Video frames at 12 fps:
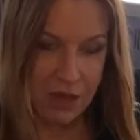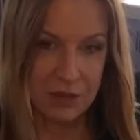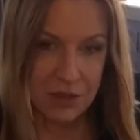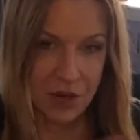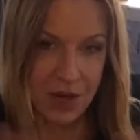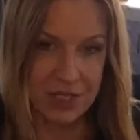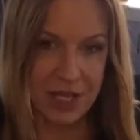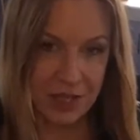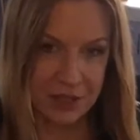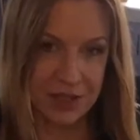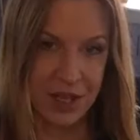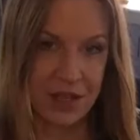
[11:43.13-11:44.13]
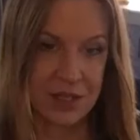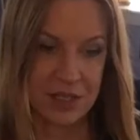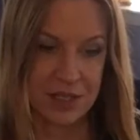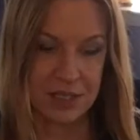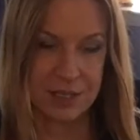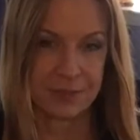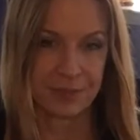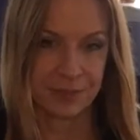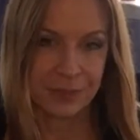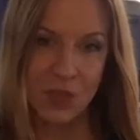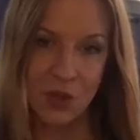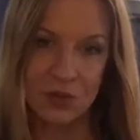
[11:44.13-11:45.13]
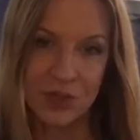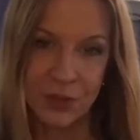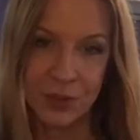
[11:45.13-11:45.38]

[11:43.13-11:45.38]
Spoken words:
you're exhaling toxins. Hopefully